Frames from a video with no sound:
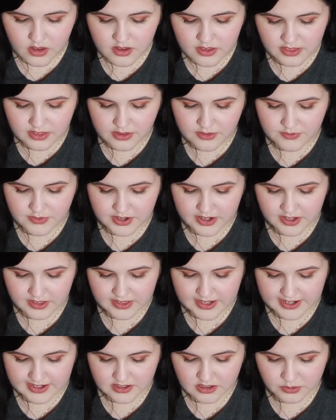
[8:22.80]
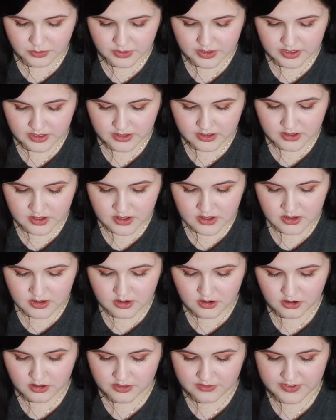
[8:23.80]
The very last week,
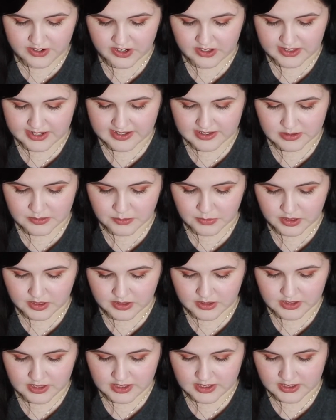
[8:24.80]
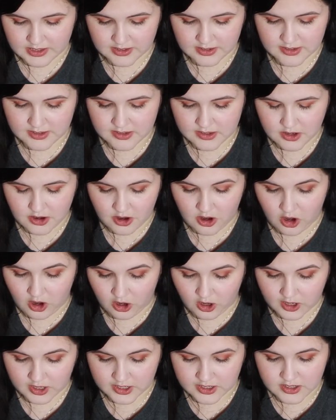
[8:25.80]
or the very last month, is
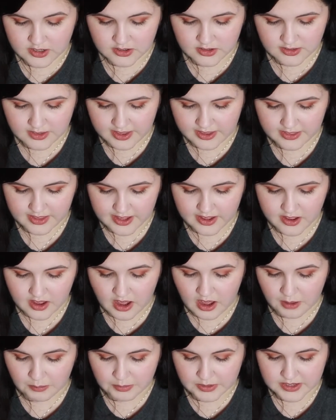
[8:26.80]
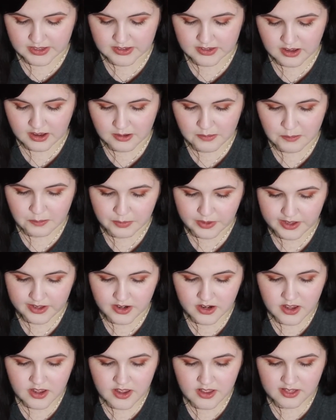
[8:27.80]
odd. They like up it some,
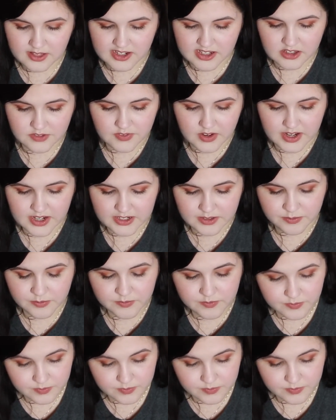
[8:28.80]
but that's fine.